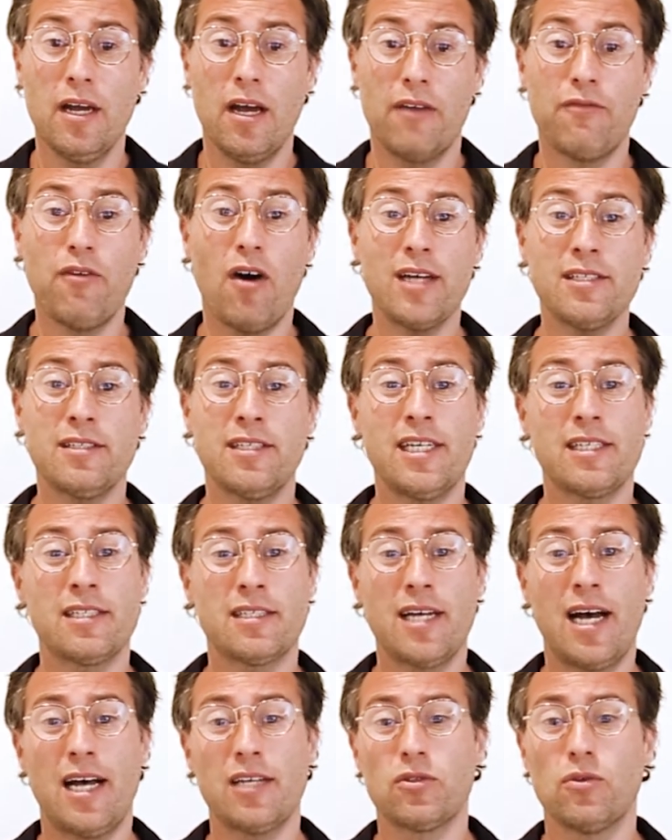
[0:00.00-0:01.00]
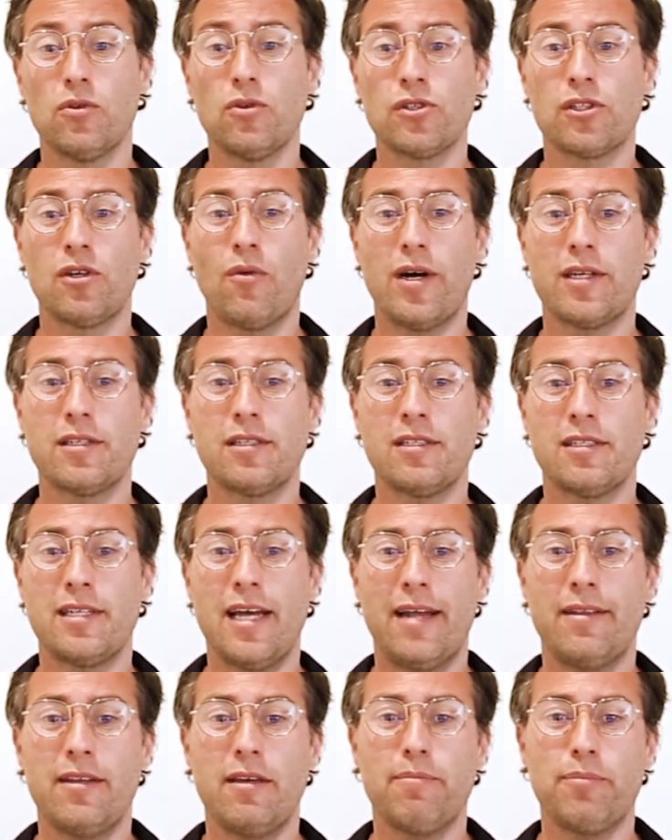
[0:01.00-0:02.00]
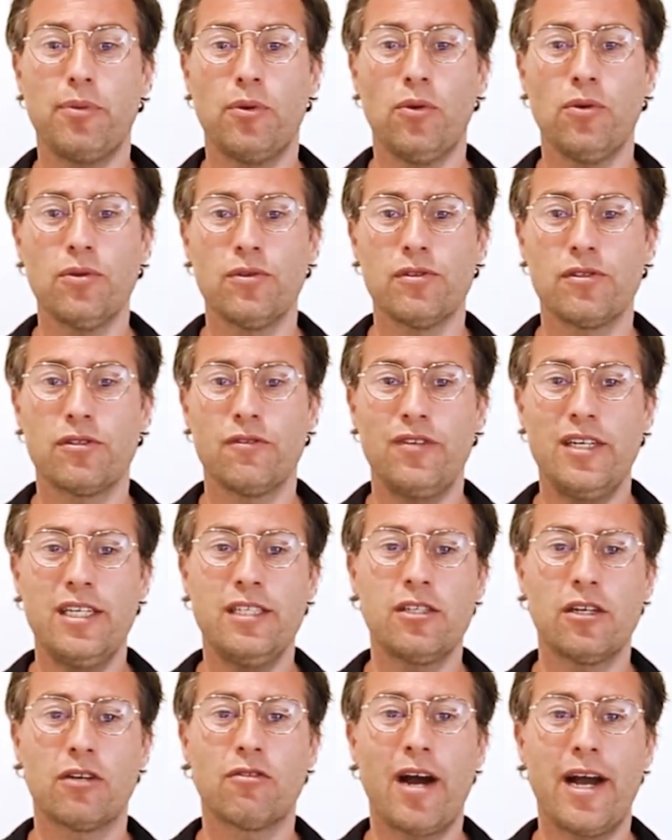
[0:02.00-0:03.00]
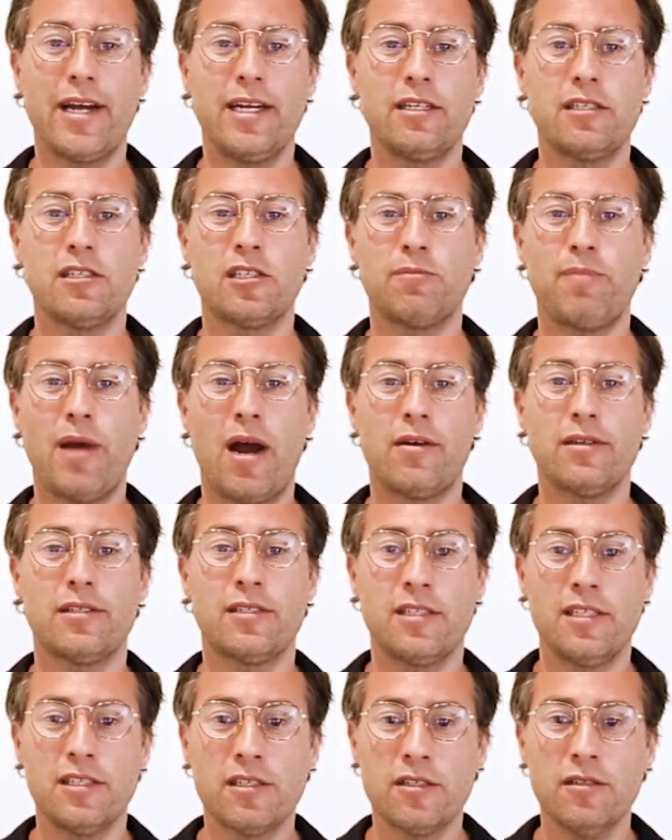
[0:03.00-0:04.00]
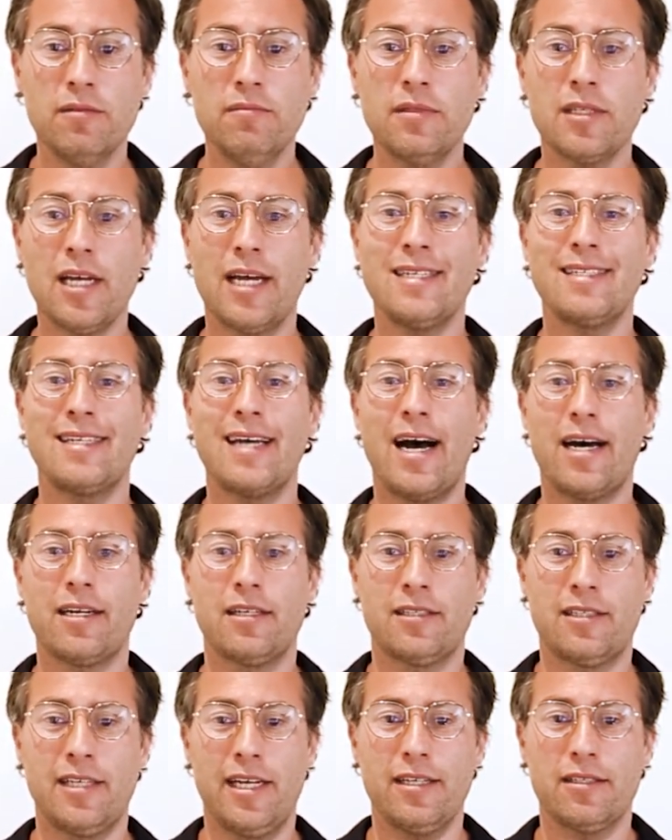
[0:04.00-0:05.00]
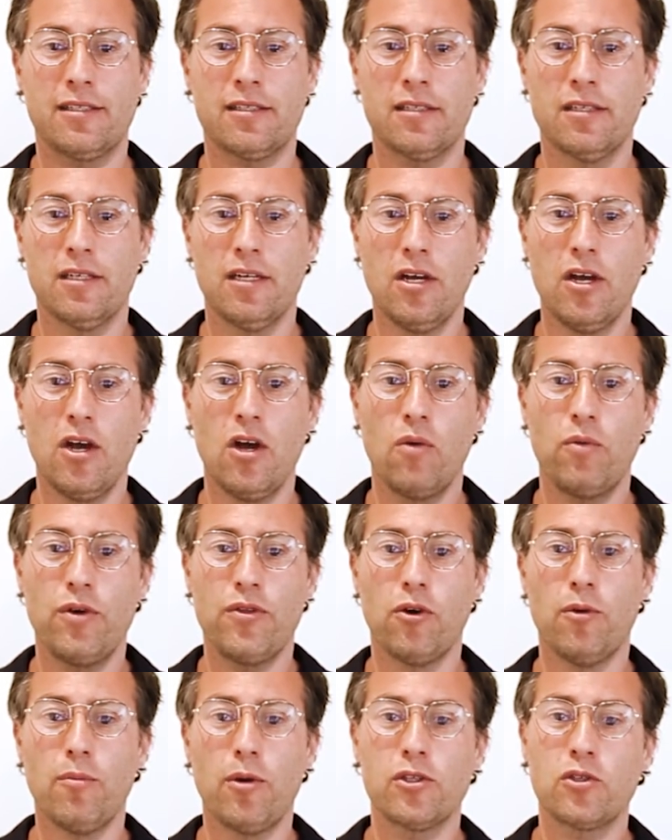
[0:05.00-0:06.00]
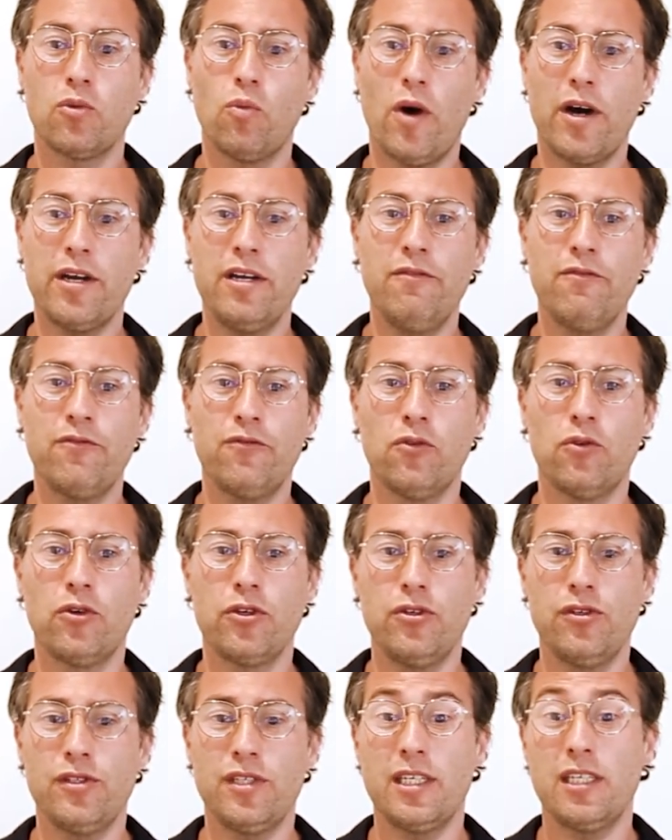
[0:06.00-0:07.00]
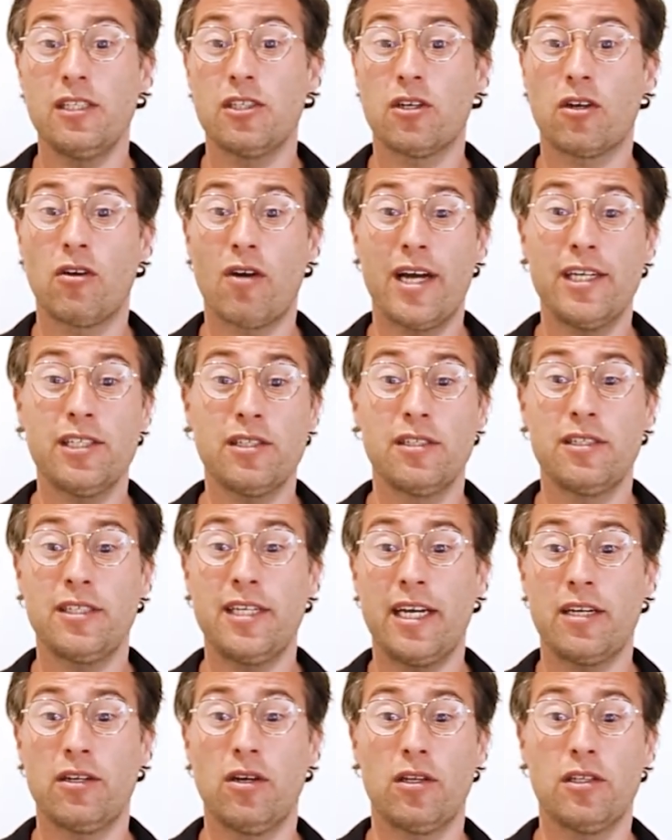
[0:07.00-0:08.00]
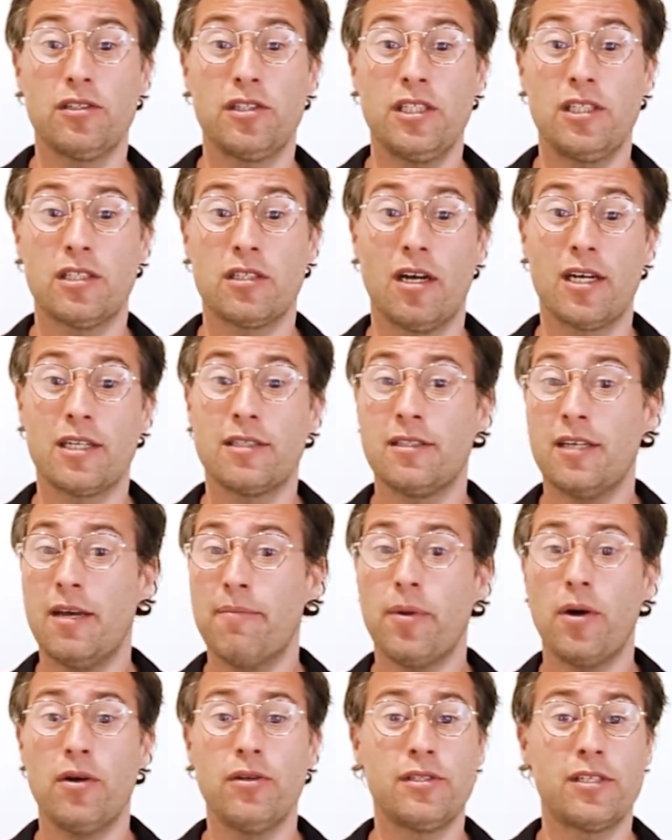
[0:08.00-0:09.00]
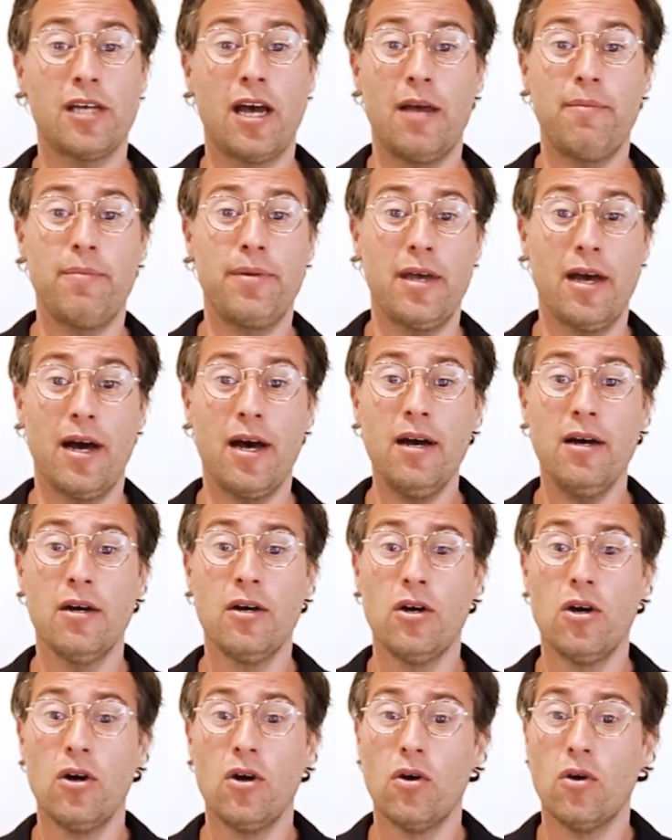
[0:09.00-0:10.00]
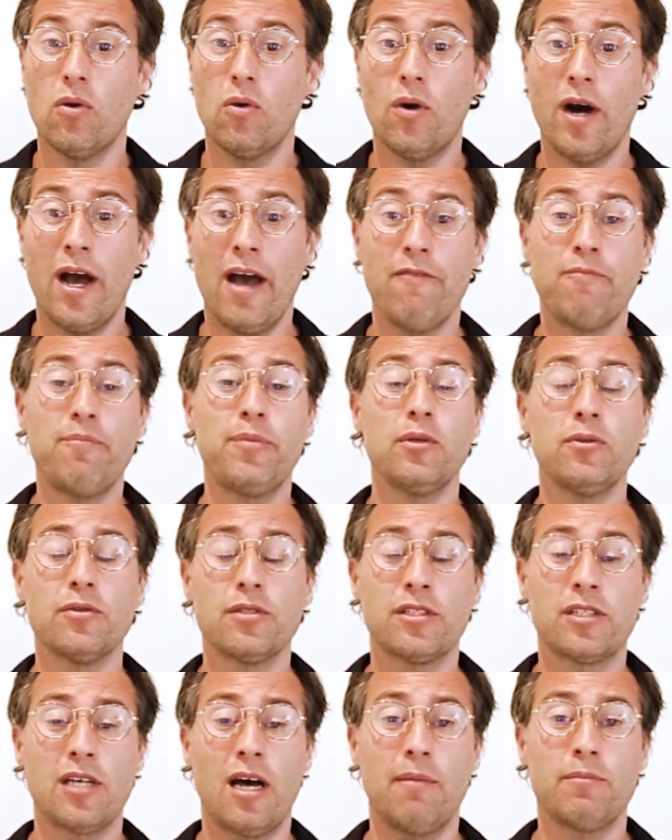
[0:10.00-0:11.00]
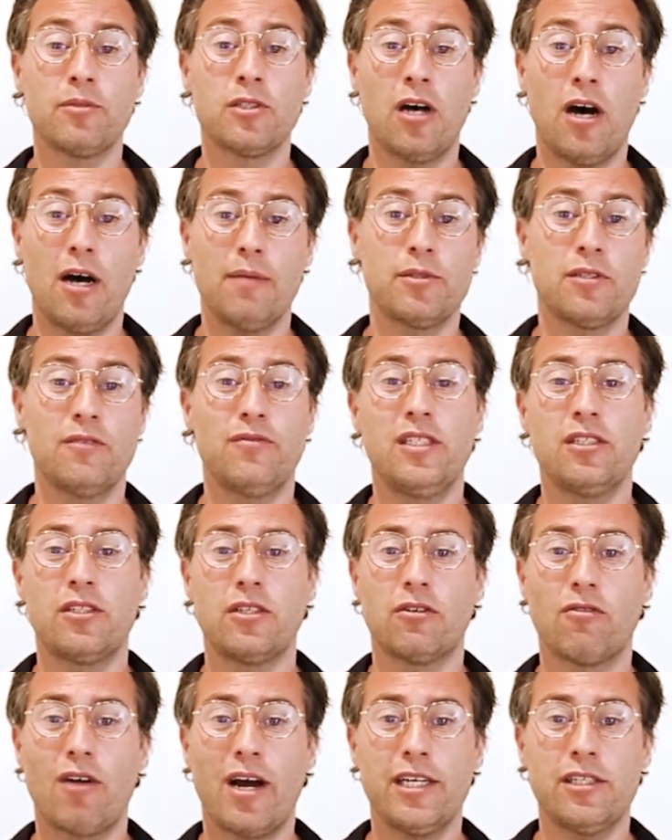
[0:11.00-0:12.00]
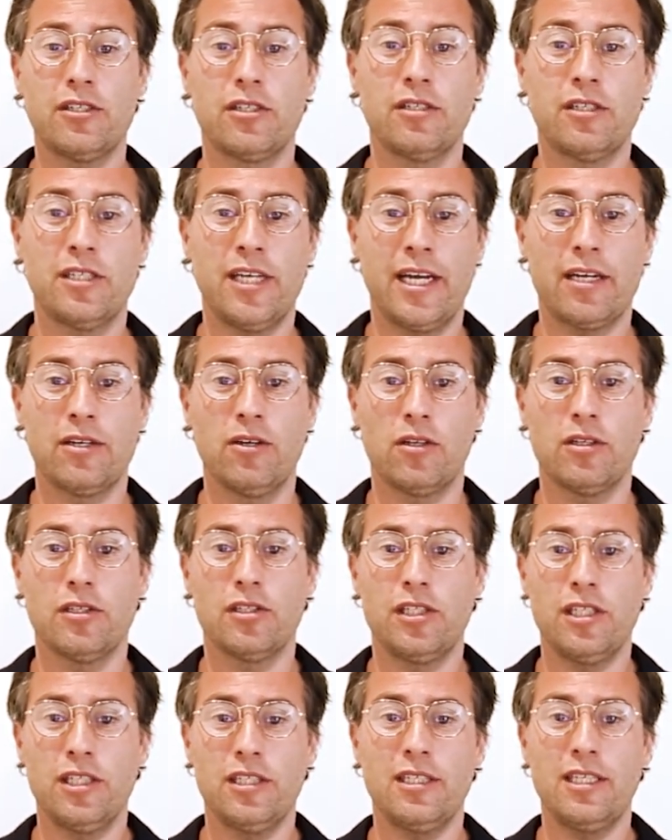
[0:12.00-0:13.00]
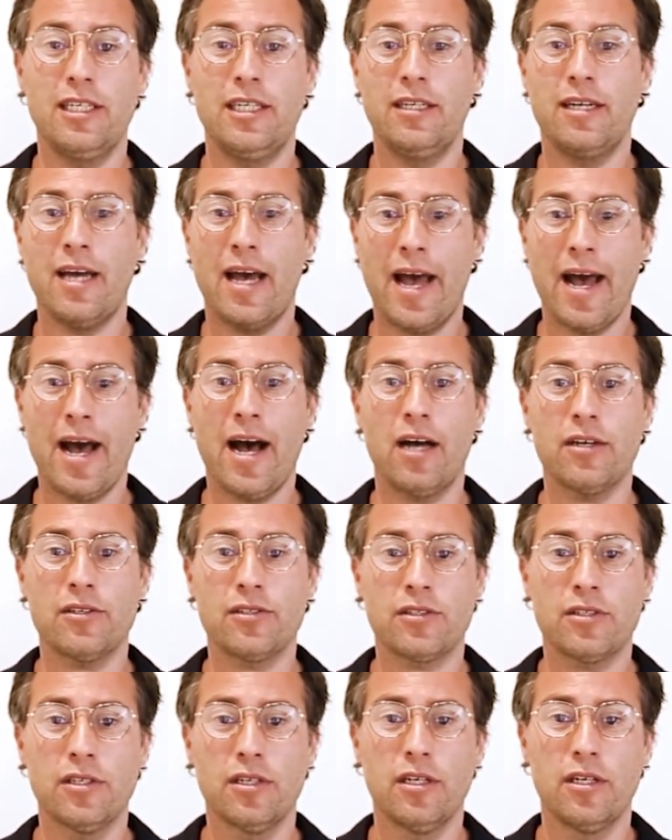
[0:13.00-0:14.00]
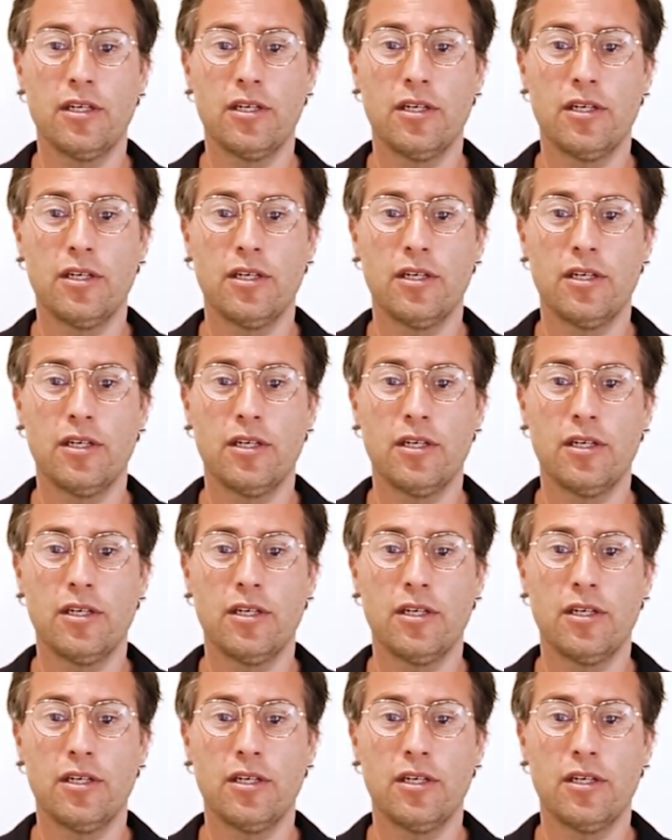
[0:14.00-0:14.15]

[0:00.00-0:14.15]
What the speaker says: AdviceTech stars also understand the importance of integrating disparate systems and data sets, with almost 1 in 4 using integration technologies like Xeppo, Zapier, or have built some types of integration technologies in-house